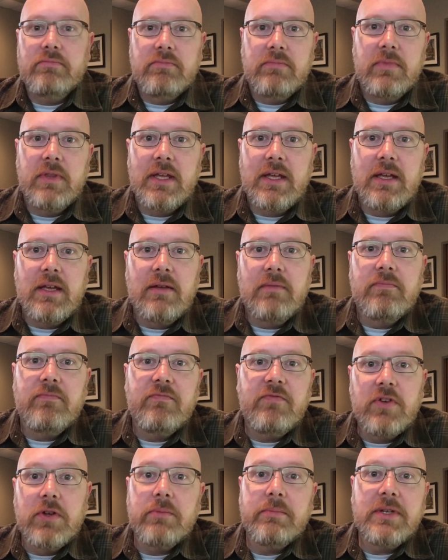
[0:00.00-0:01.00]
the
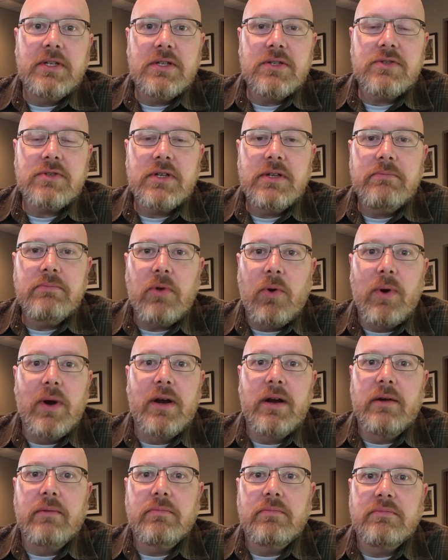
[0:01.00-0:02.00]
film industry
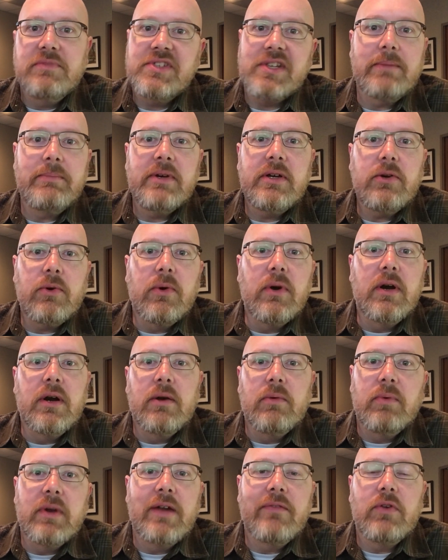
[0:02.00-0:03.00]
or cinema or
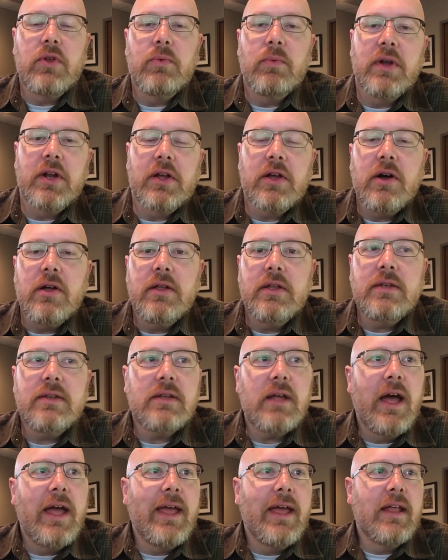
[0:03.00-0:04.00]
whatever you want to call it.
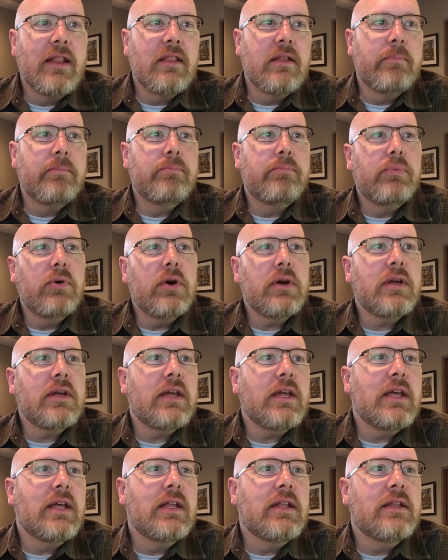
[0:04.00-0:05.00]
And the book
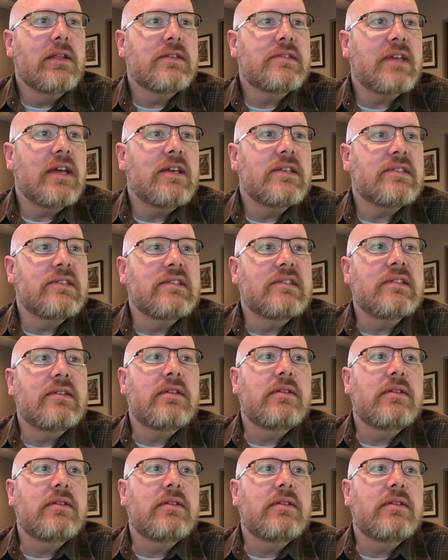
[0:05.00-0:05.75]
in this case is